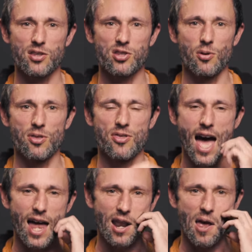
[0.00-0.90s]
So
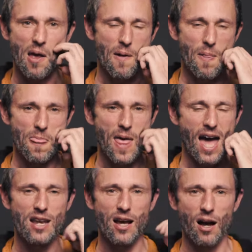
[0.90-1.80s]
that,
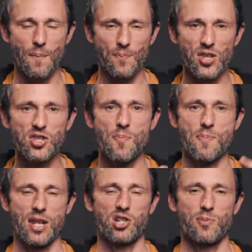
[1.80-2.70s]
that um,
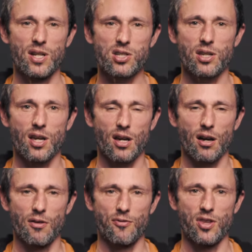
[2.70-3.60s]
diminishment
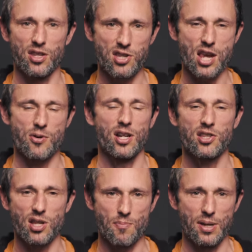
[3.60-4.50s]
of the
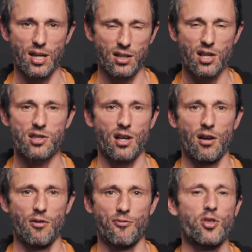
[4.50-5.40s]
sacredness and beingness
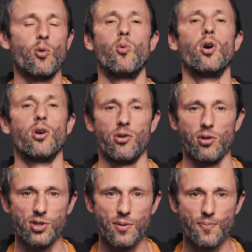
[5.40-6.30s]
of the
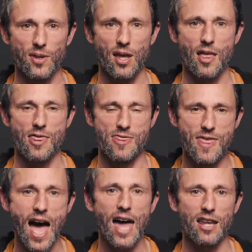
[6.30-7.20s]
world,
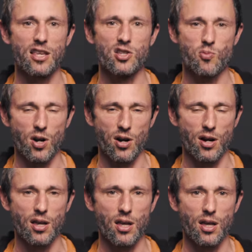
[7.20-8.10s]
that is
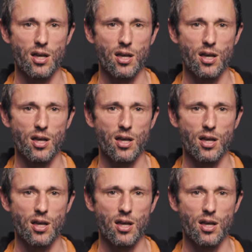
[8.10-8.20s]
where,